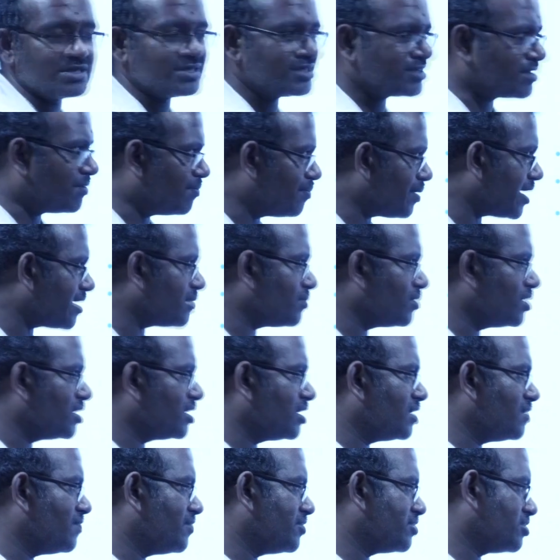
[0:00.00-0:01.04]
its
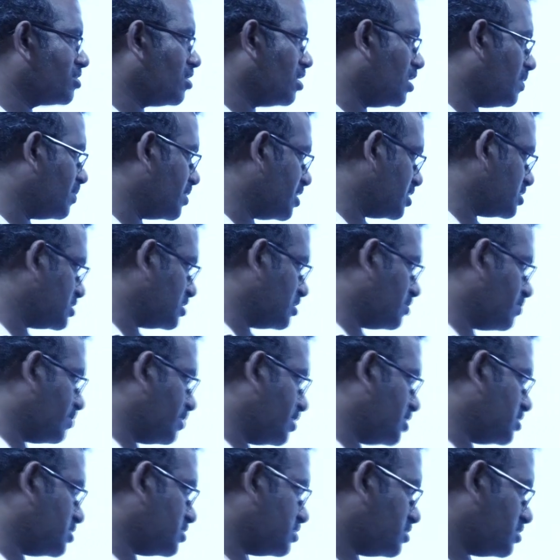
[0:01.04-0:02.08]
compatibility with common
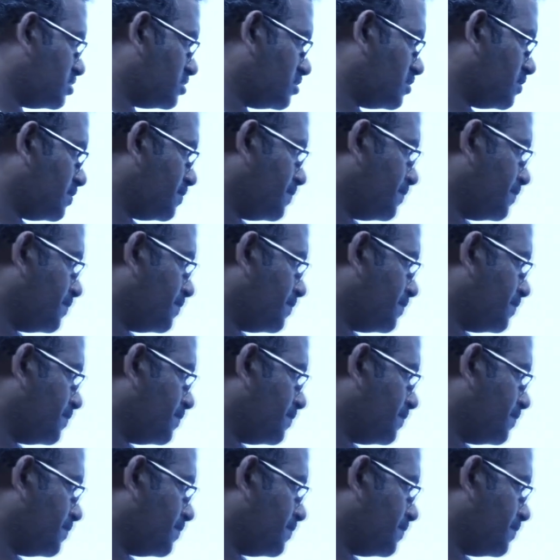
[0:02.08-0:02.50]
excipients,